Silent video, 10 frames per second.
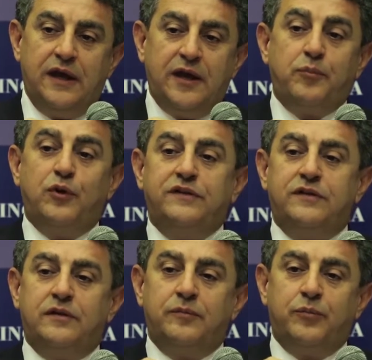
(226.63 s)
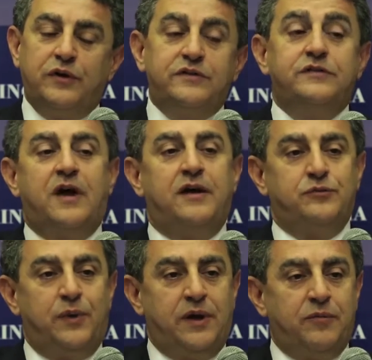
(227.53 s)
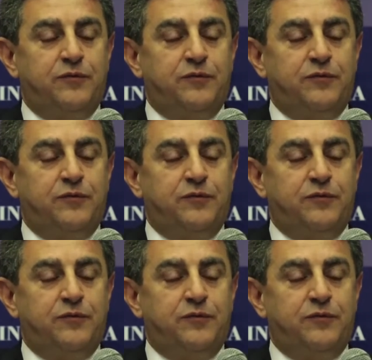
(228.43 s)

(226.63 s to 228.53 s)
in a politicized way.